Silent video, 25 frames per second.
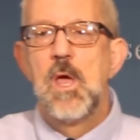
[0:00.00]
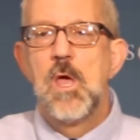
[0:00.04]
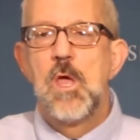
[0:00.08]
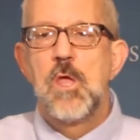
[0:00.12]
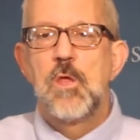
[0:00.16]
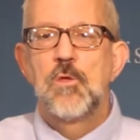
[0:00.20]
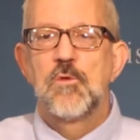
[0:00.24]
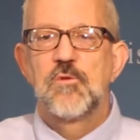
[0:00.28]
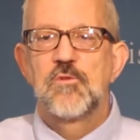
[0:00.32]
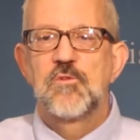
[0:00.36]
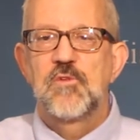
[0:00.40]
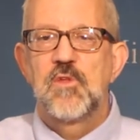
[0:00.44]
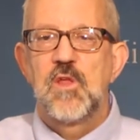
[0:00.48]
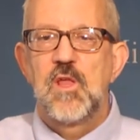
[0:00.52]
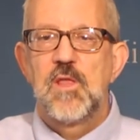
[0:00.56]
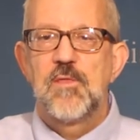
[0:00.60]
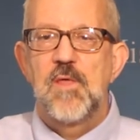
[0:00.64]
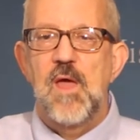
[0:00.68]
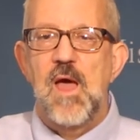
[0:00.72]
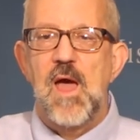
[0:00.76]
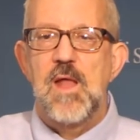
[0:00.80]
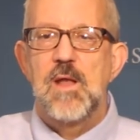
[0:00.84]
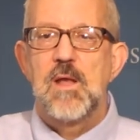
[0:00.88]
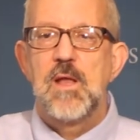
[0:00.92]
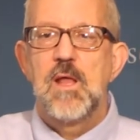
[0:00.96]
you'll see
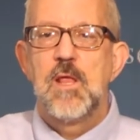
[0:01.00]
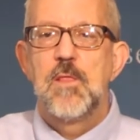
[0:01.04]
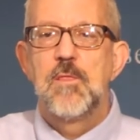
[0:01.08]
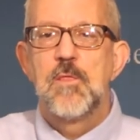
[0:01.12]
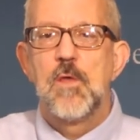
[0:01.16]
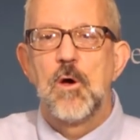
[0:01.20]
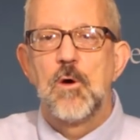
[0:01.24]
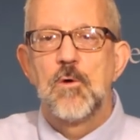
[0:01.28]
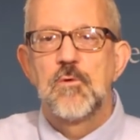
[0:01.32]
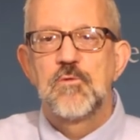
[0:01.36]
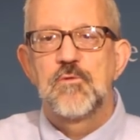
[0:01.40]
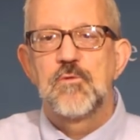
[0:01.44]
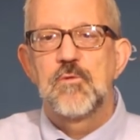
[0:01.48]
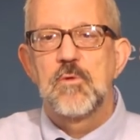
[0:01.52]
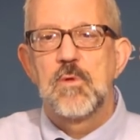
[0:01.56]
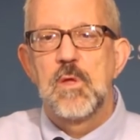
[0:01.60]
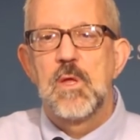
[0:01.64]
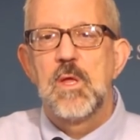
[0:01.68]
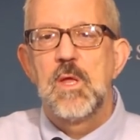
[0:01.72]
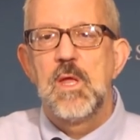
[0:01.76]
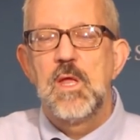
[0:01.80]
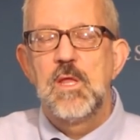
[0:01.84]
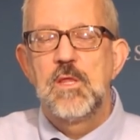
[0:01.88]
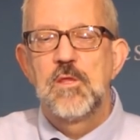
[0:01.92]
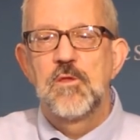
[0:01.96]
that in those
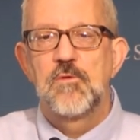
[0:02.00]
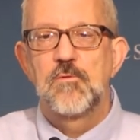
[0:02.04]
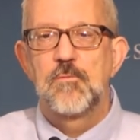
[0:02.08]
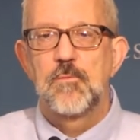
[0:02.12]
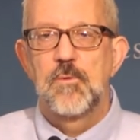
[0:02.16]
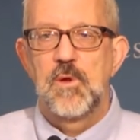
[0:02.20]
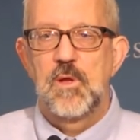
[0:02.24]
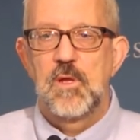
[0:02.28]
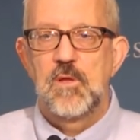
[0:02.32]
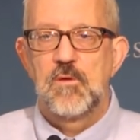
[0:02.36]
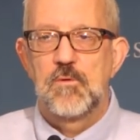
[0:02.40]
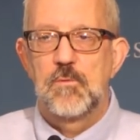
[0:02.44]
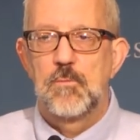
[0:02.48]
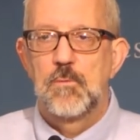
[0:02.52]
industries